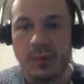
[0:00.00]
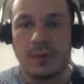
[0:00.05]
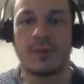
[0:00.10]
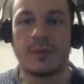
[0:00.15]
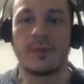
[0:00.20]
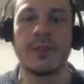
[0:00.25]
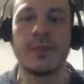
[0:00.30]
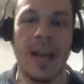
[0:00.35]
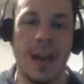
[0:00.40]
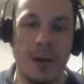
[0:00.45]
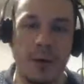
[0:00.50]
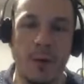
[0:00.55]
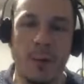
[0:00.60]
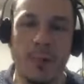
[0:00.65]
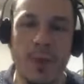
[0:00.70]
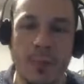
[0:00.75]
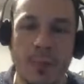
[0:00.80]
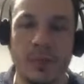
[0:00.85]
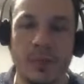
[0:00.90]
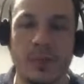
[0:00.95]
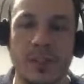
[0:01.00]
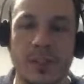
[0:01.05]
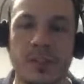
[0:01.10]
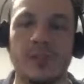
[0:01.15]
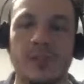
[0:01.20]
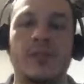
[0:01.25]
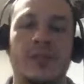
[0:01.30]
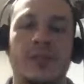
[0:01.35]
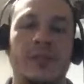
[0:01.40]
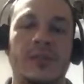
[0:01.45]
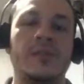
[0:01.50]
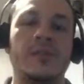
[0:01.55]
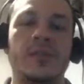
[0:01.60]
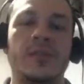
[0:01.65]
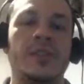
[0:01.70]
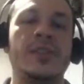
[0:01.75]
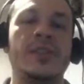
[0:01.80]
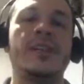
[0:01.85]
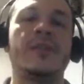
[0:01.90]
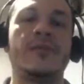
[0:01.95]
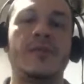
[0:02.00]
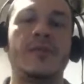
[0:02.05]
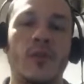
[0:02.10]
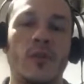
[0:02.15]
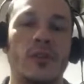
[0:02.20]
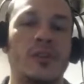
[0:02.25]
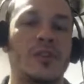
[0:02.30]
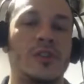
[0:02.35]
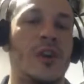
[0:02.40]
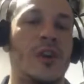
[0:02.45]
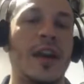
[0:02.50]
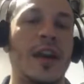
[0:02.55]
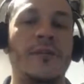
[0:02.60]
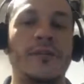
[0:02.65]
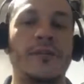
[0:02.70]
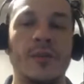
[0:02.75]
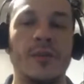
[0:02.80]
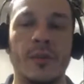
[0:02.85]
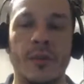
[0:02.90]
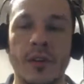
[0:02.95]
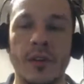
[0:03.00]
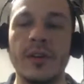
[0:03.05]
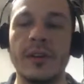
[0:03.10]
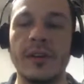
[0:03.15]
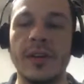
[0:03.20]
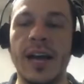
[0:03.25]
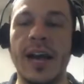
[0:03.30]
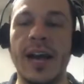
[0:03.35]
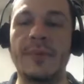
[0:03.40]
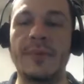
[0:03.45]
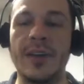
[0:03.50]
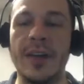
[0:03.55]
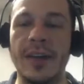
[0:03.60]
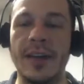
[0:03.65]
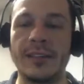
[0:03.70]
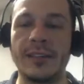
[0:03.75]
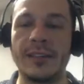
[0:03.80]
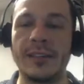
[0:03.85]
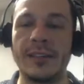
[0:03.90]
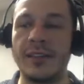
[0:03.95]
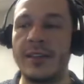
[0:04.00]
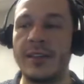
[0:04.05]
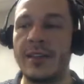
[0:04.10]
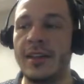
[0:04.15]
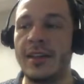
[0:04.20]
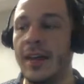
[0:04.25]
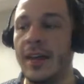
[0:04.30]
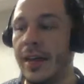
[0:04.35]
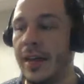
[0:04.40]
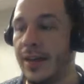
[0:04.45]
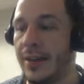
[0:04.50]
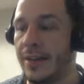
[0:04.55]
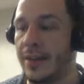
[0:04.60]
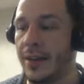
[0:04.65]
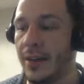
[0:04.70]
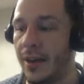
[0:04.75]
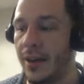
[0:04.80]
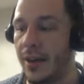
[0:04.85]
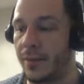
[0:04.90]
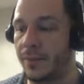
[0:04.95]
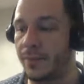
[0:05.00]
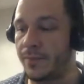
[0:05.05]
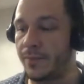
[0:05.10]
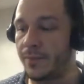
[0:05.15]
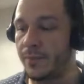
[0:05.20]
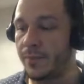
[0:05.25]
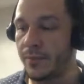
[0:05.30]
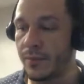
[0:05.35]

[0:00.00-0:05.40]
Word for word: now people s- seek for sought after IPAs, and um,